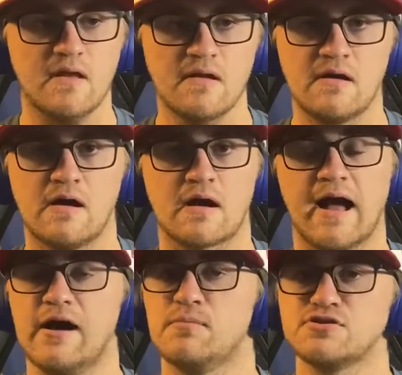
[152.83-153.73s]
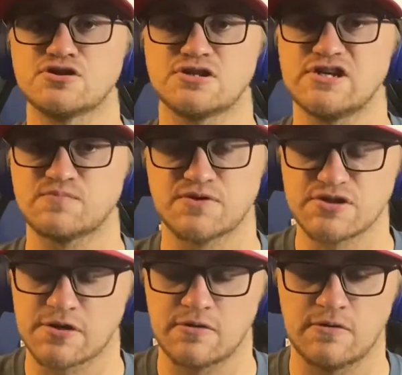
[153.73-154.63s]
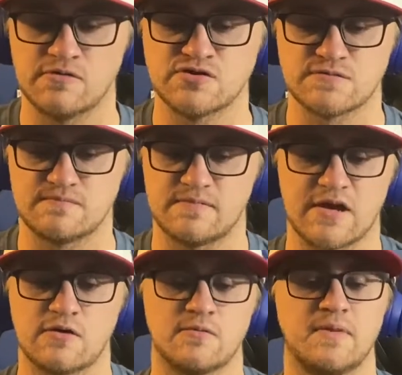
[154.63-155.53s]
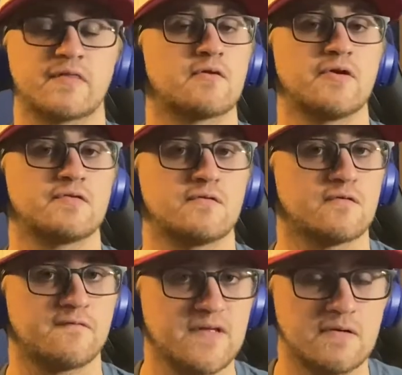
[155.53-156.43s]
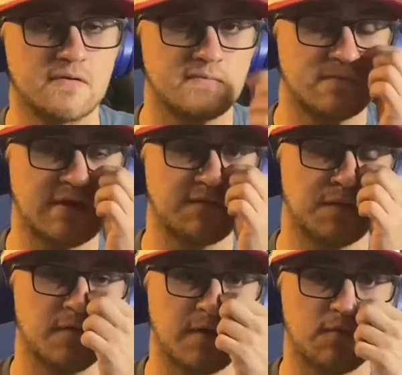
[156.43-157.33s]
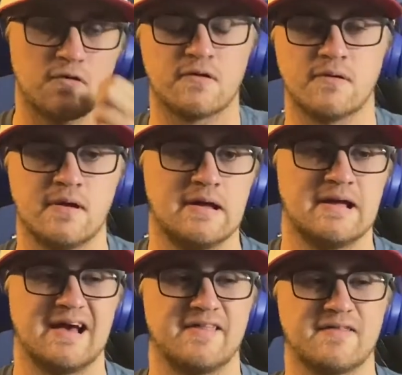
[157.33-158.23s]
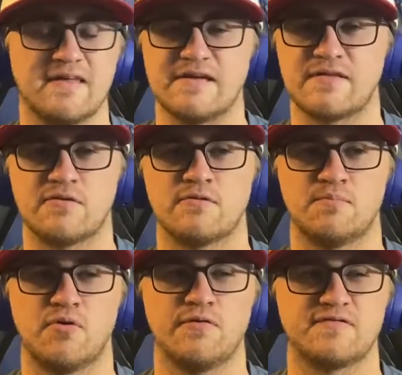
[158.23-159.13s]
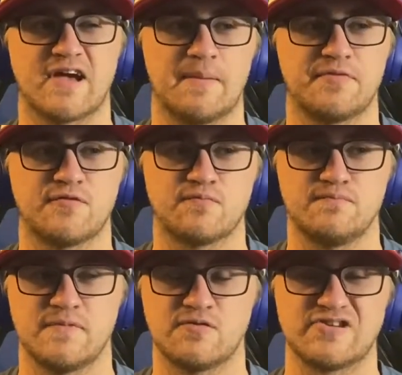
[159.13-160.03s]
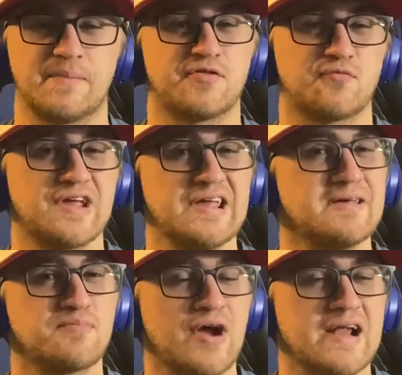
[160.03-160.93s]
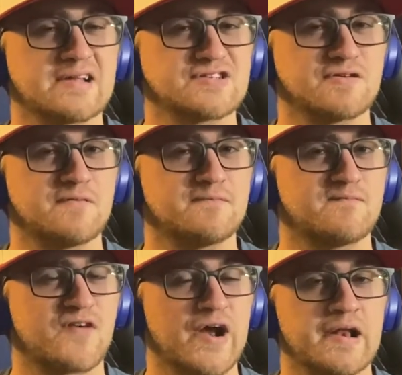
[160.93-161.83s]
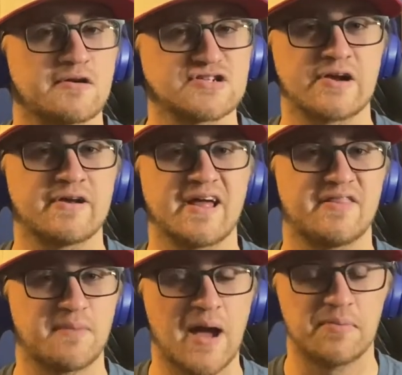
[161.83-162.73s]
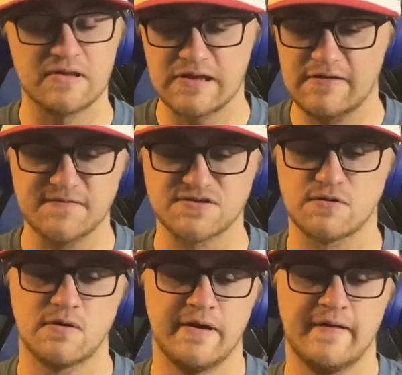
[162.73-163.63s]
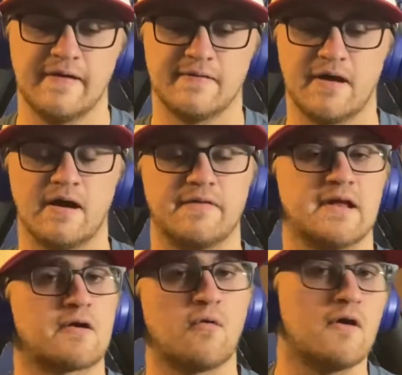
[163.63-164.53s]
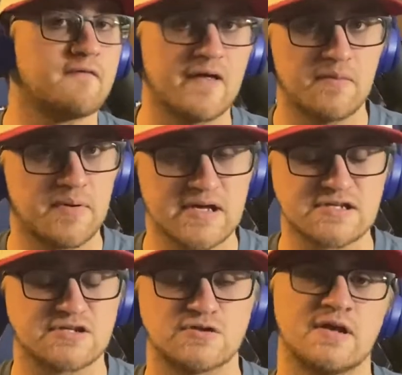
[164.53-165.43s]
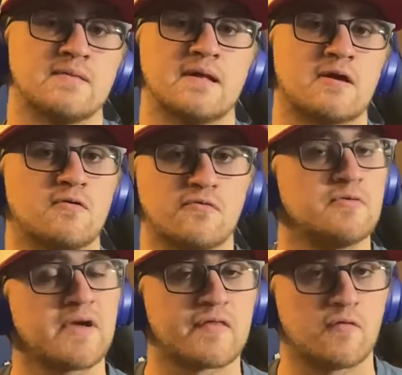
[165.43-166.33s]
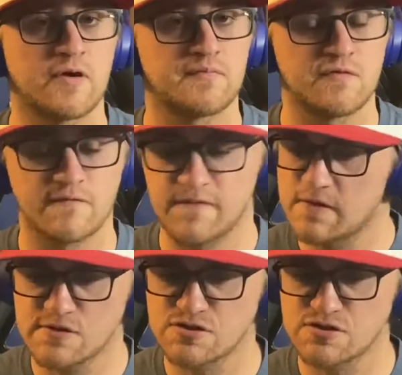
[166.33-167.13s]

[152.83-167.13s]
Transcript: Kyle Busch and Chase Briscoe, they couldn't make their way through the field, even though I think they were both top 3 in practice on Friday or Saturday, I believe. So they didn't qualify the best, and they couldn't really make their way up to the field.